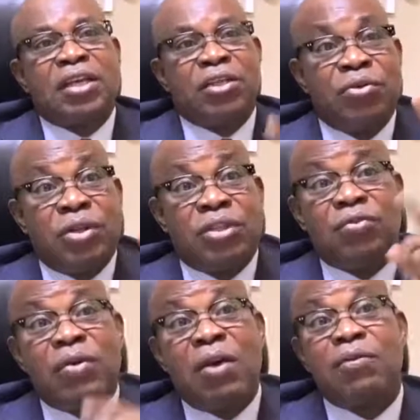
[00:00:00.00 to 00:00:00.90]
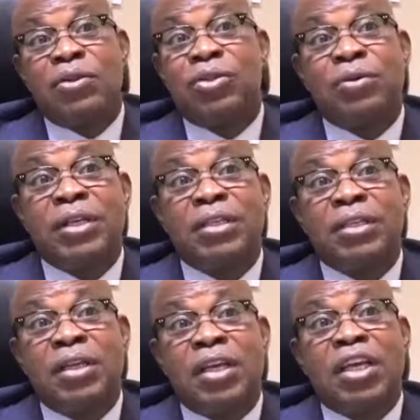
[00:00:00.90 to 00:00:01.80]
The reason why we do it
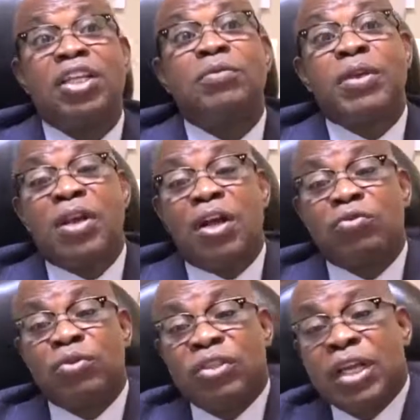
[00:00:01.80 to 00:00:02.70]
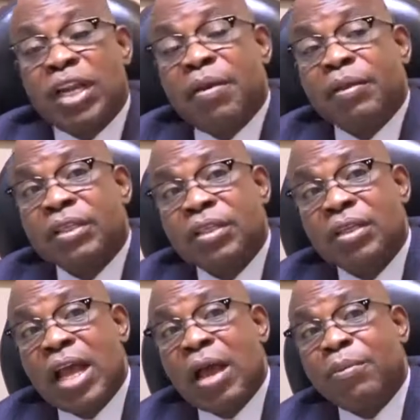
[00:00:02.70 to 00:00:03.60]
is because we select
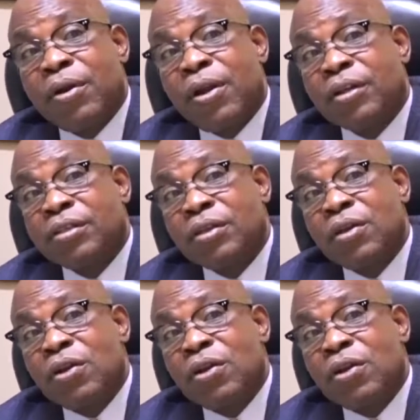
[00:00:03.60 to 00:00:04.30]
our product,